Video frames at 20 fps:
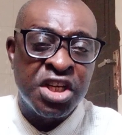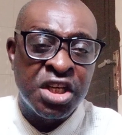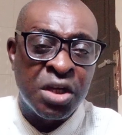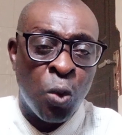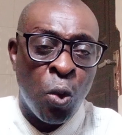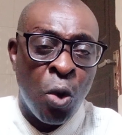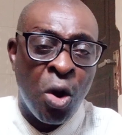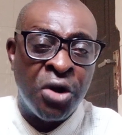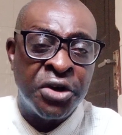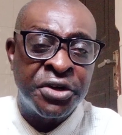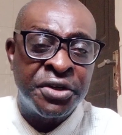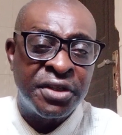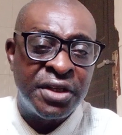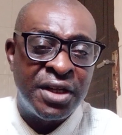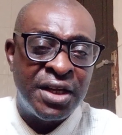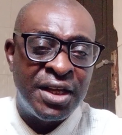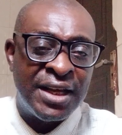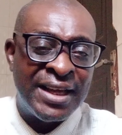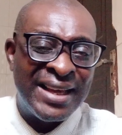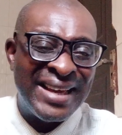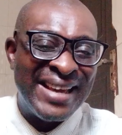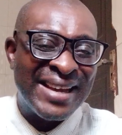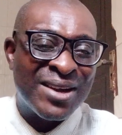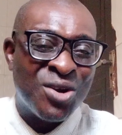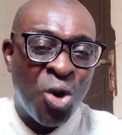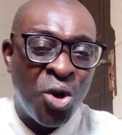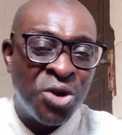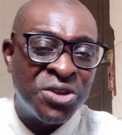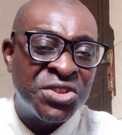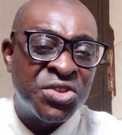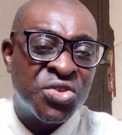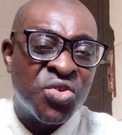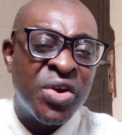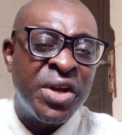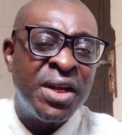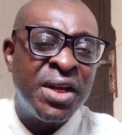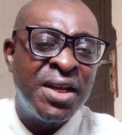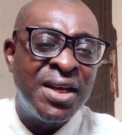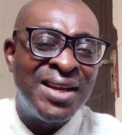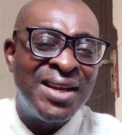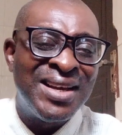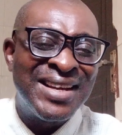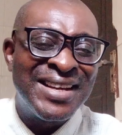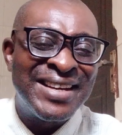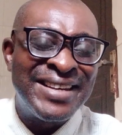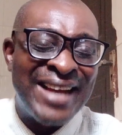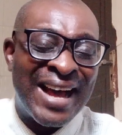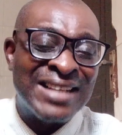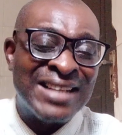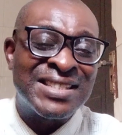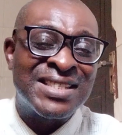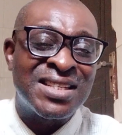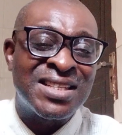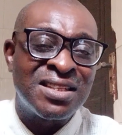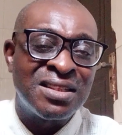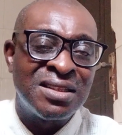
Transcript: in the world, a country that